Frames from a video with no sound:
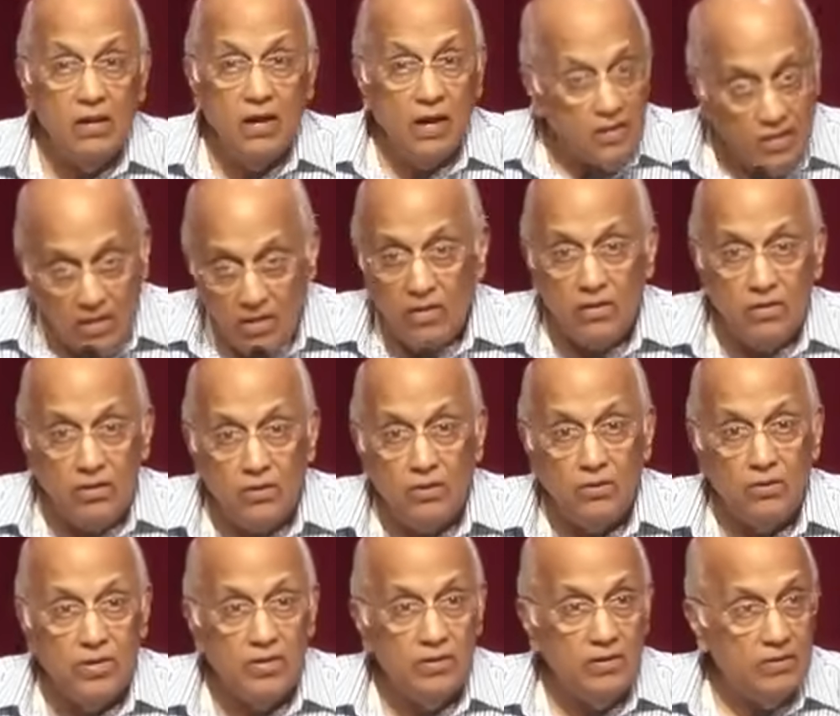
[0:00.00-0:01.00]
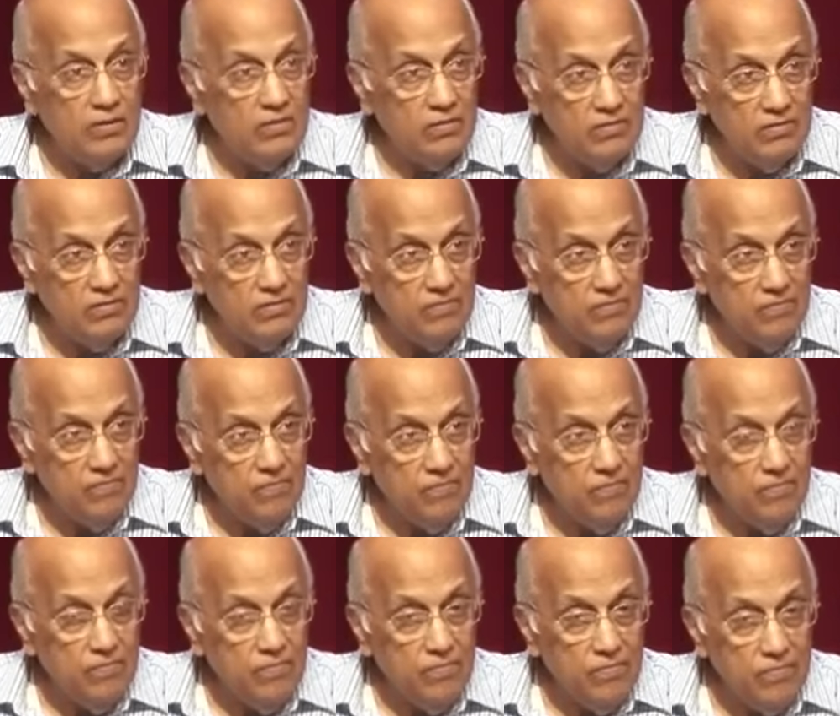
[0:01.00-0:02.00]
and they didn't do it.
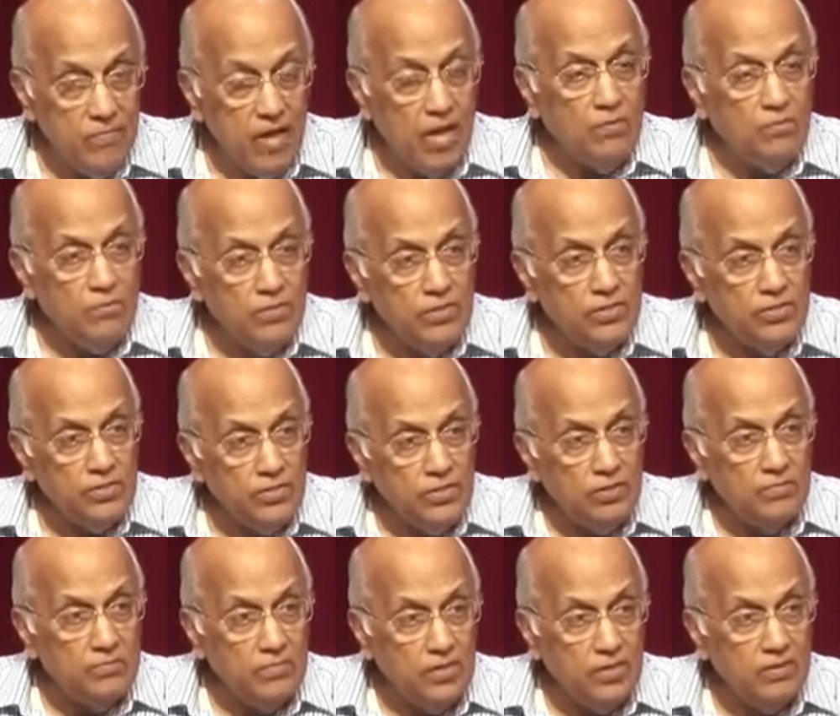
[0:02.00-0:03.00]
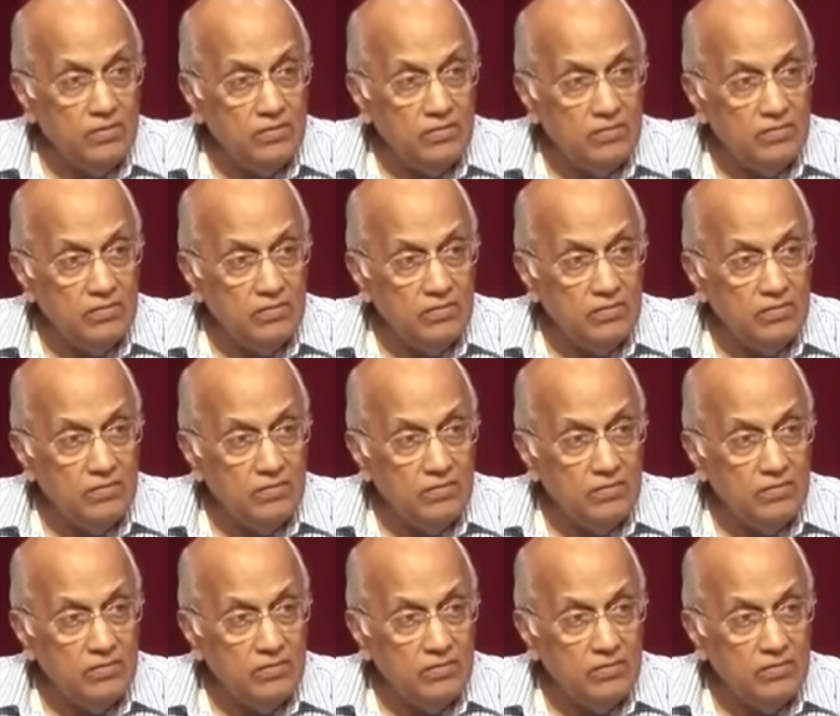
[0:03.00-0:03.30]
That would disturb me.